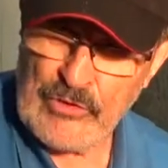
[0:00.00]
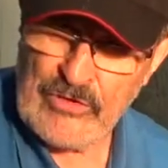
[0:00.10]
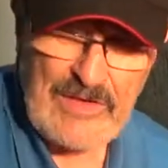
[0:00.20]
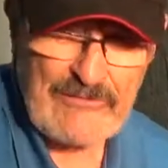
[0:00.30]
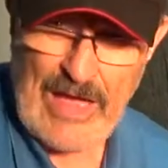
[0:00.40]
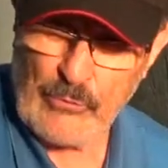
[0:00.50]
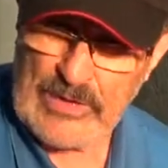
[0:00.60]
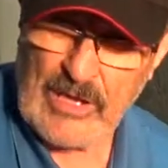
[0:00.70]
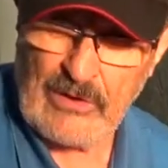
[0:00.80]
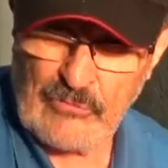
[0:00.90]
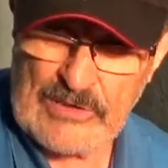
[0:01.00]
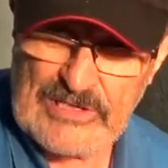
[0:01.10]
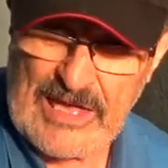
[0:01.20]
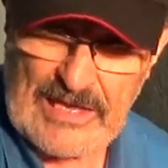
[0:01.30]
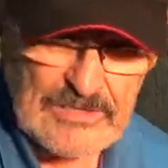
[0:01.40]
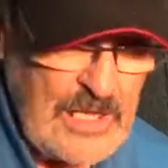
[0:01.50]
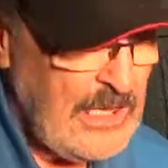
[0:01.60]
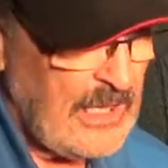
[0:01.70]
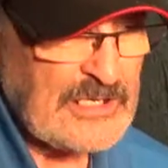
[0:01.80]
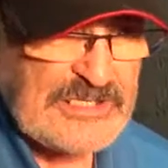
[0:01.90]
you. They've got recovery tanks,
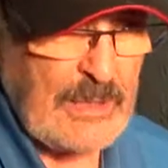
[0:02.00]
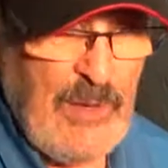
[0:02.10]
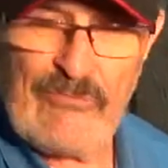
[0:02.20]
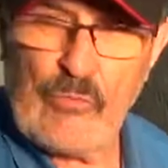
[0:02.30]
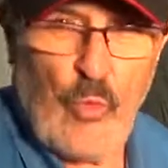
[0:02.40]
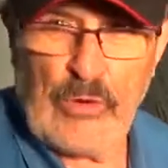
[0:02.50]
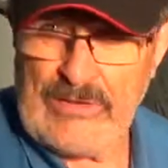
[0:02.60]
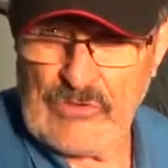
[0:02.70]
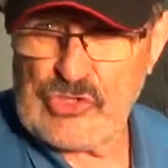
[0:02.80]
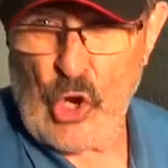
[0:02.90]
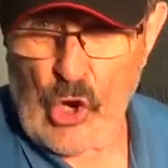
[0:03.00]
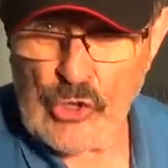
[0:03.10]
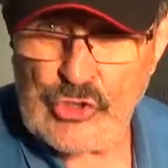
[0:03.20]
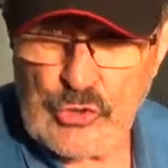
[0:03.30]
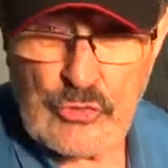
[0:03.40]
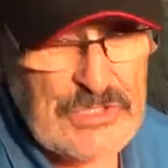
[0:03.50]
and some of them won't even charge you.